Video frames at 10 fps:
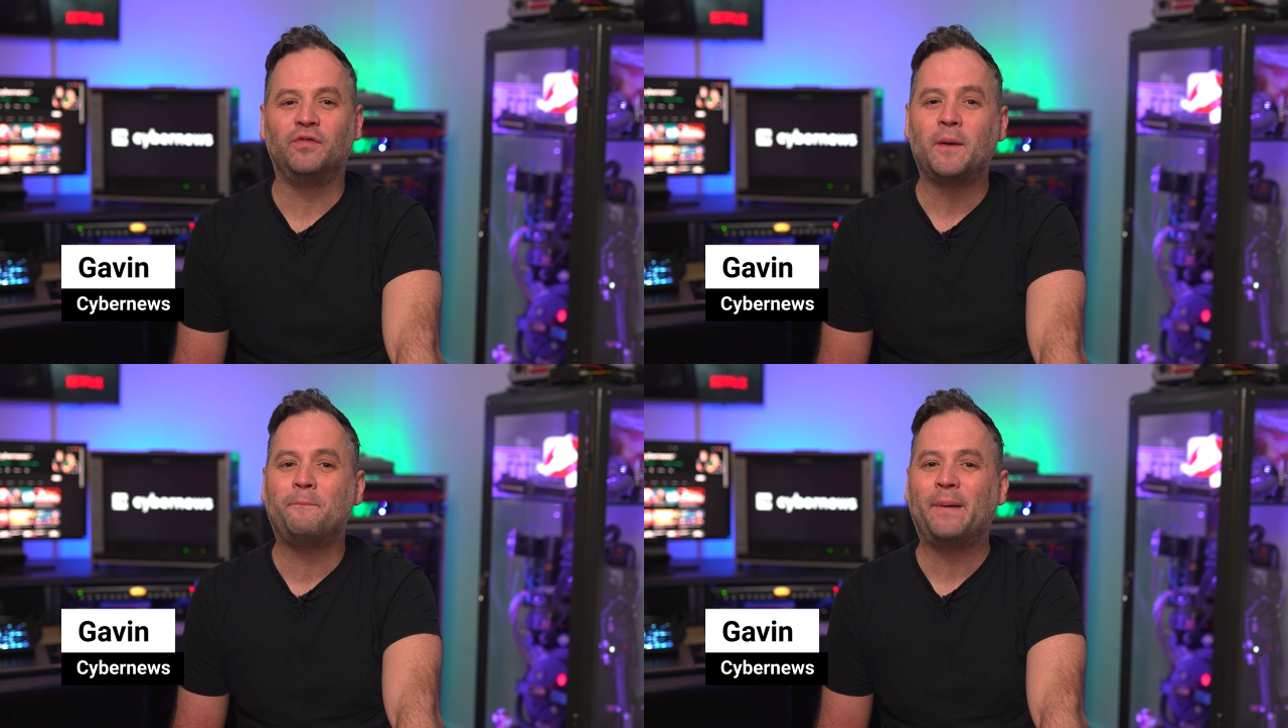
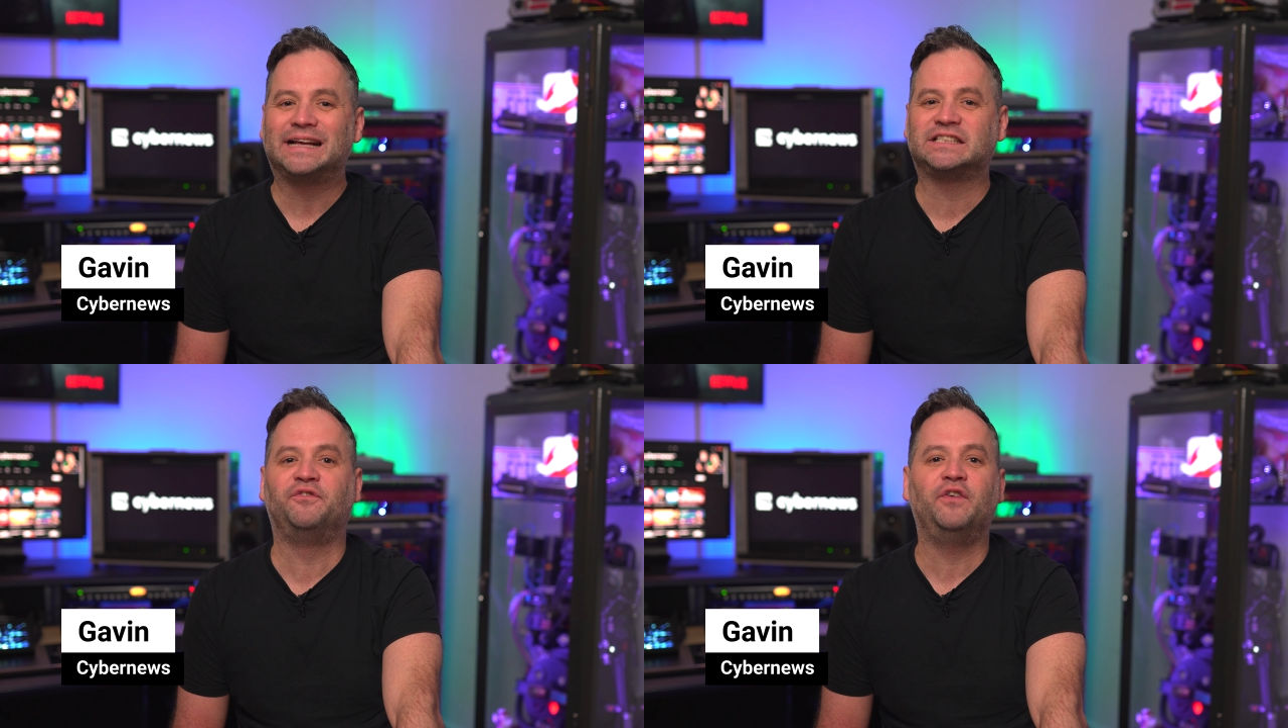the
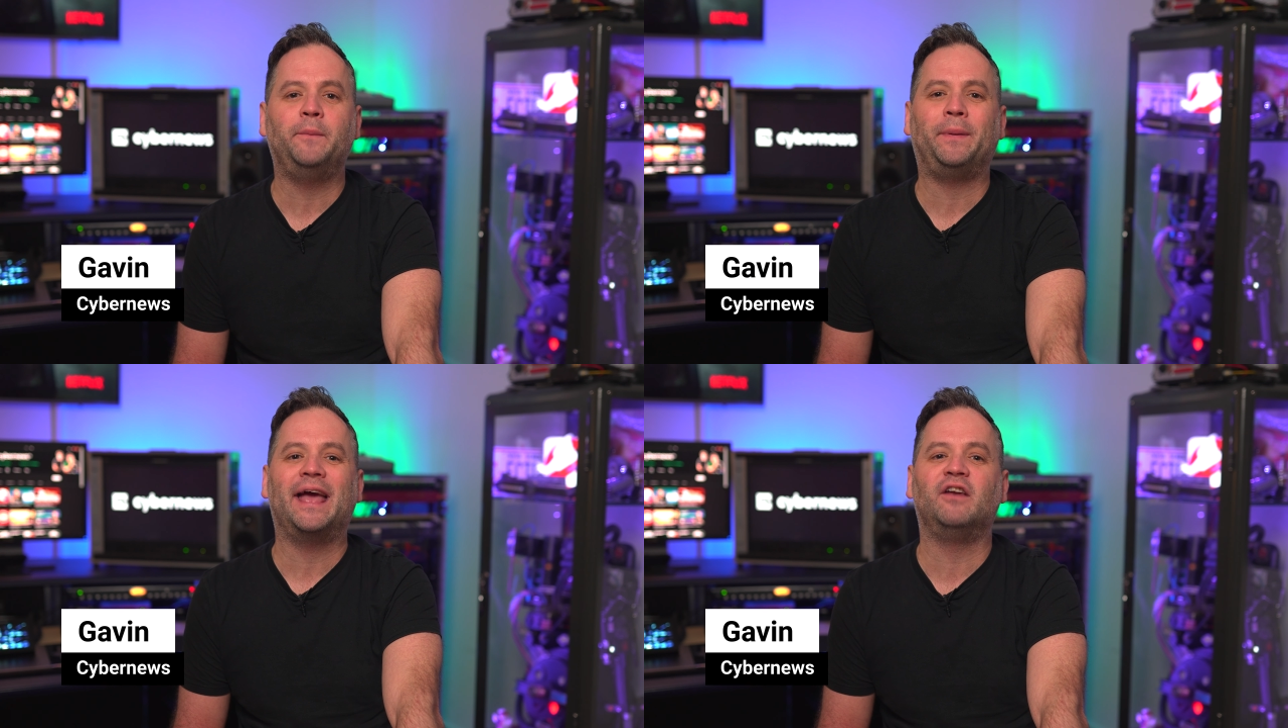best
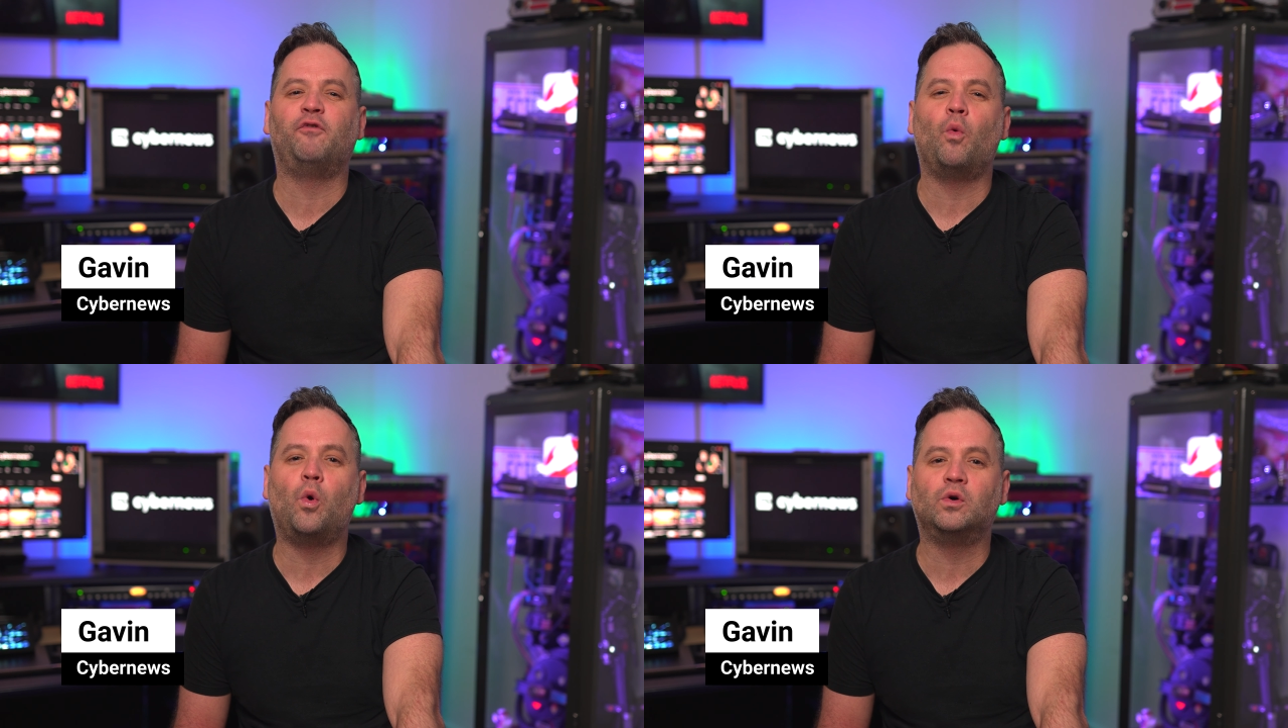VPN
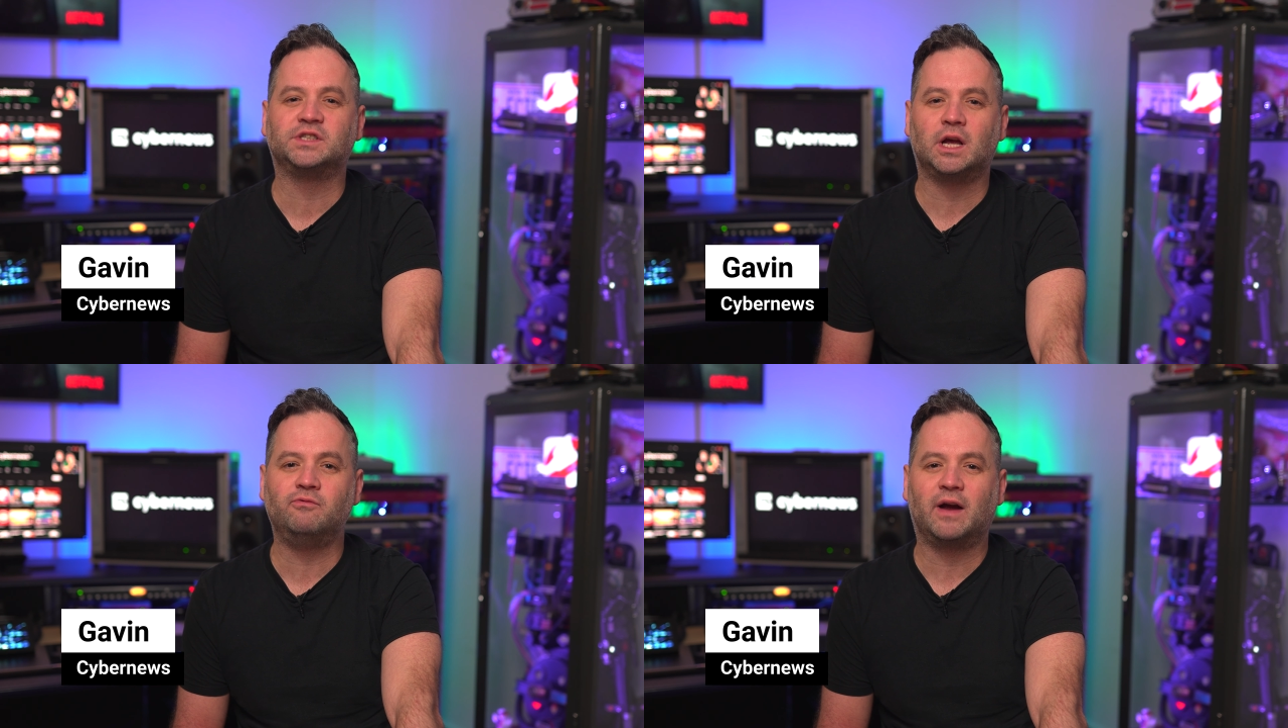for
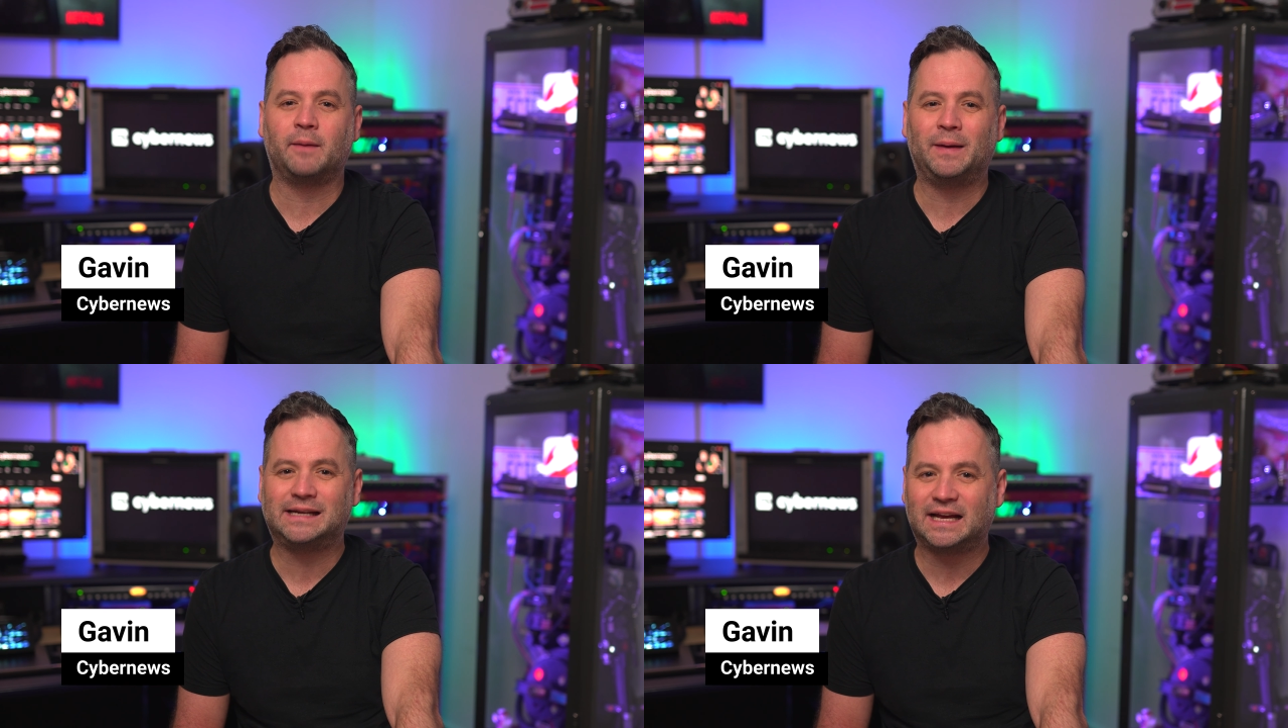Warzone
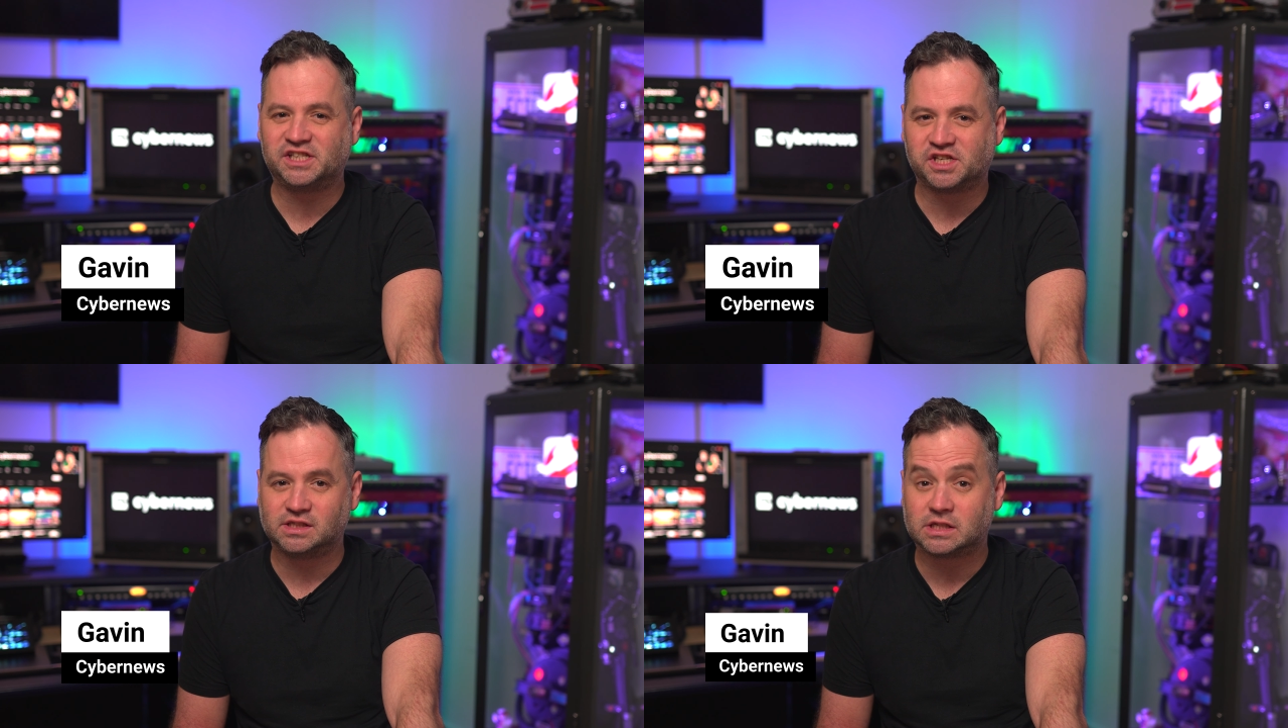
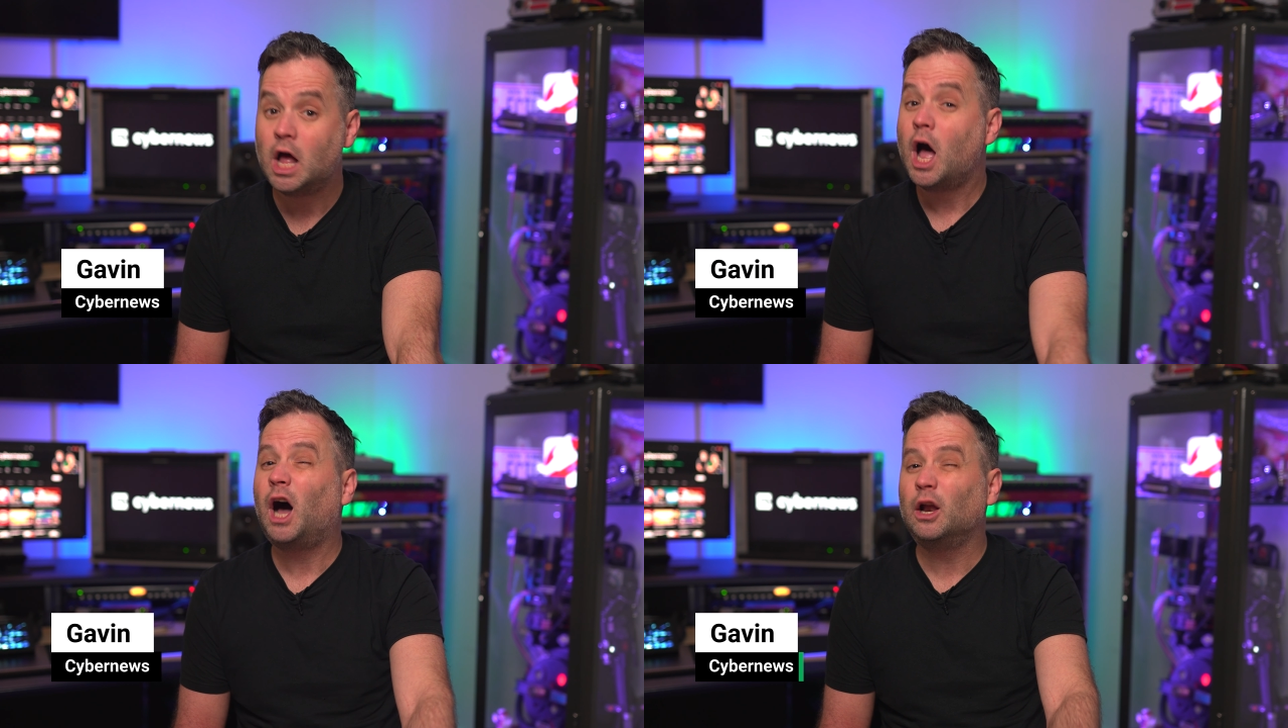recommendations.
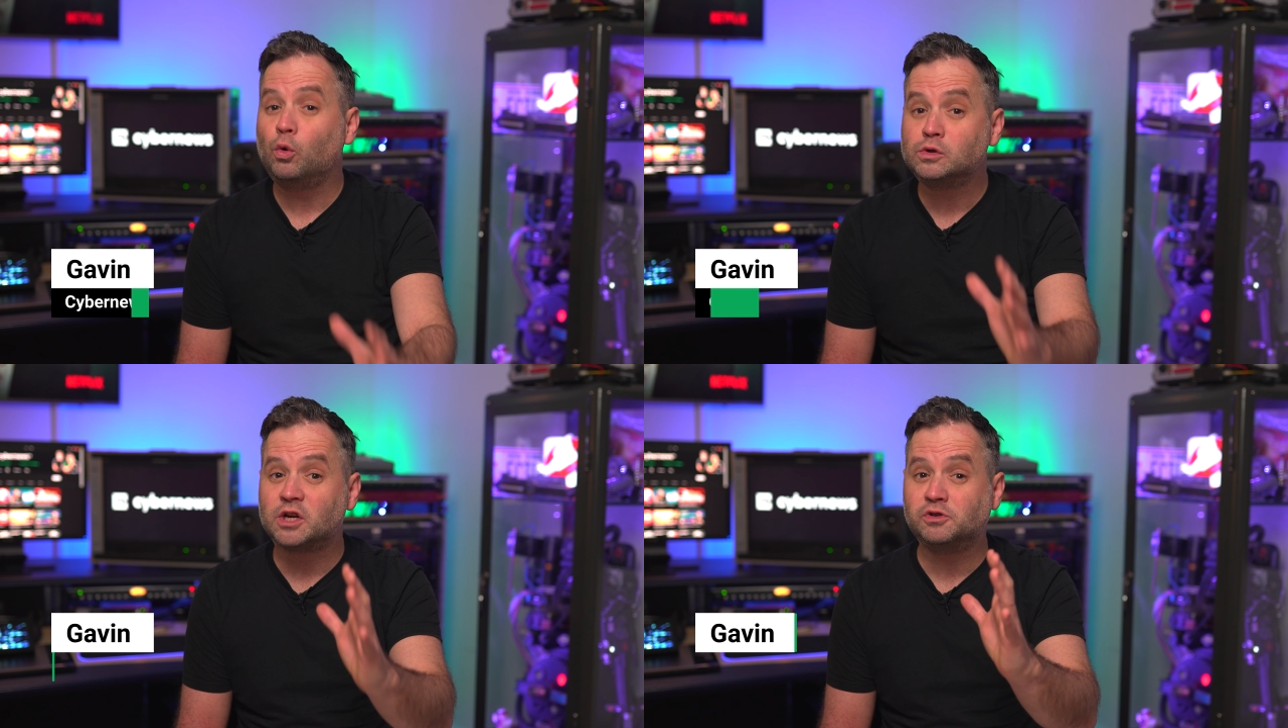I'll
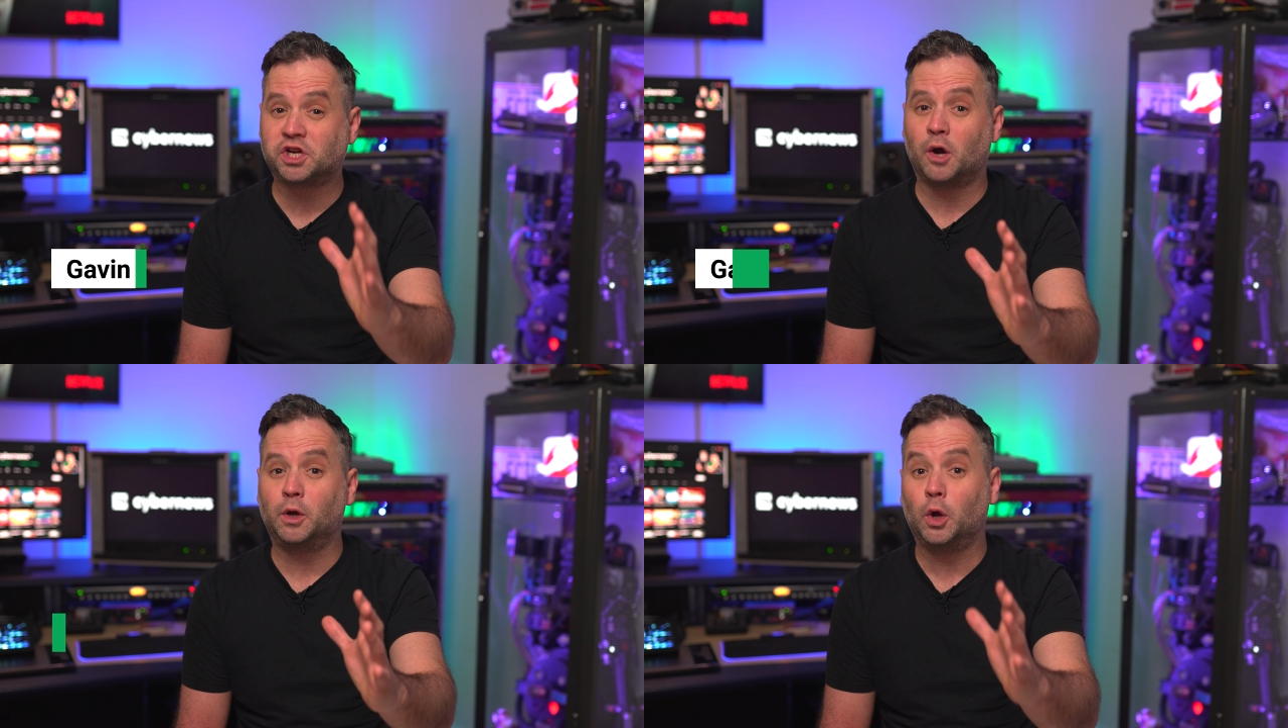also
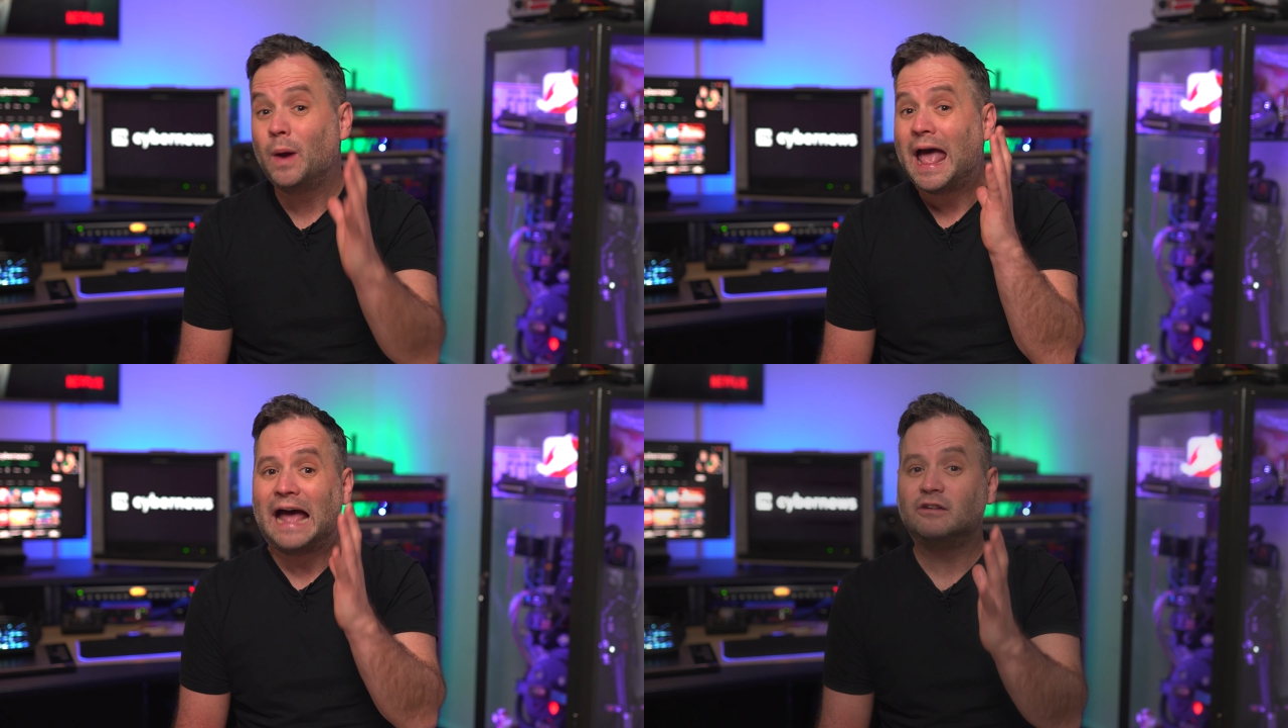show you
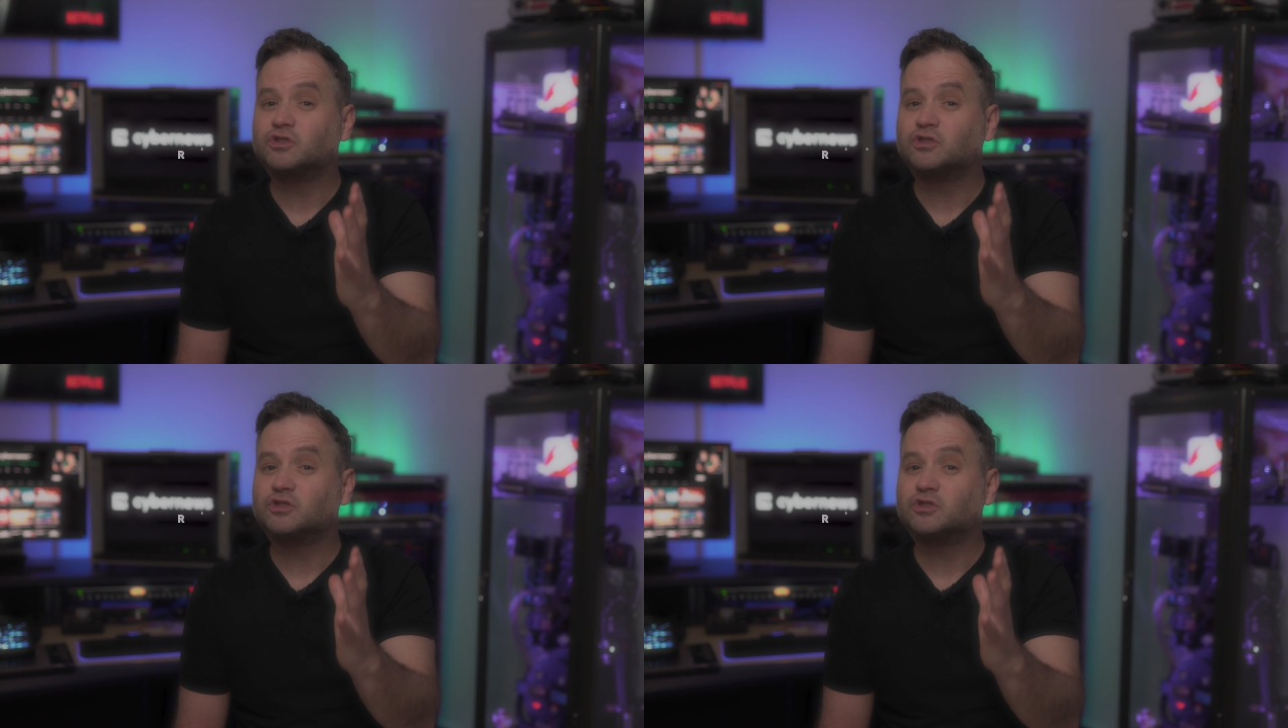how